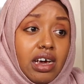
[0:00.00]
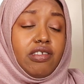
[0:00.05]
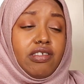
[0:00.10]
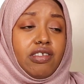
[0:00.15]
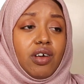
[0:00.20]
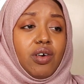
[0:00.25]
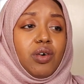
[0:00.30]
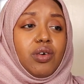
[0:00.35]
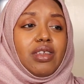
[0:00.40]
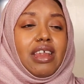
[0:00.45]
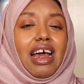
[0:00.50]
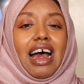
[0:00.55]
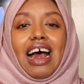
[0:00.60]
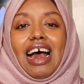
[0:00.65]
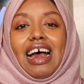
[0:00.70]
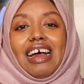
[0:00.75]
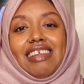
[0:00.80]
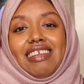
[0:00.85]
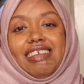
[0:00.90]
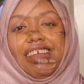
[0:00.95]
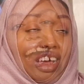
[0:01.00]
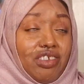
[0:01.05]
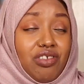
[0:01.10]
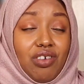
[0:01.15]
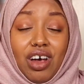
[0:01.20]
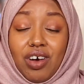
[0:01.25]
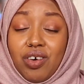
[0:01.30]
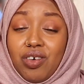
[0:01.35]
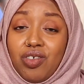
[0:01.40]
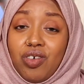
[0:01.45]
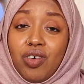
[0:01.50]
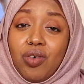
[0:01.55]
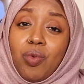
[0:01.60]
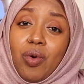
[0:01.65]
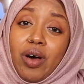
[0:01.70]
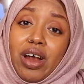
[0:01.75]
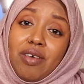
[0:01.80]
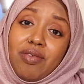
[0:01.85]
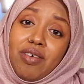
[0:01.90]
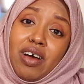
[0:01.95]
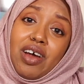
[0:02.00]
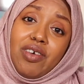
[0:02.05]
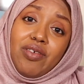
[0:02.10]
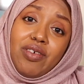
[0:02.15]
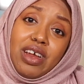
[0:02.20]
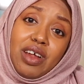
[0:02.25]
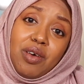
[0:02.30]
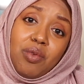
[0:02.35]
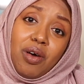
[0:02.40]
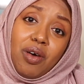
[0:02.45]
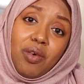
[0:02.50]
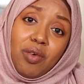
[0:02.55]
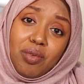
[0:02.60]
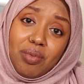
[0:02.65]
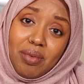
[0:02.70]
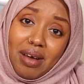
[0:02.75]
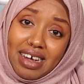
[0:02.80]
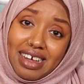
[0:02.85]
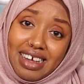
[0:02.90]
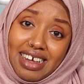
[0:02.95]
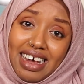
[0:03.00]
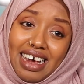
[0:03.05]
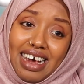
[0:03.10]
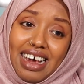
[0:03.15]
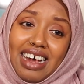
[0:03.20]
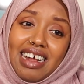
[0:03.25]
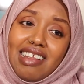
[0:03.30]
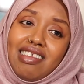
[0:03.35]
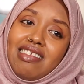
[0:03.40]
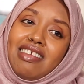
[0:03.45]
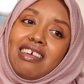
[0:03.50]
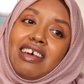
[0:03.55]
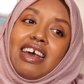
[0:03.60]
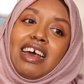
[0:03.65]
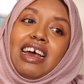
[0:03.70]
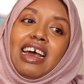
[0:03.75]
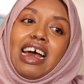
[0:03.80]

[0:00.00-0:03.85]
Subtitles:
so that I could do whatever I really want with my kids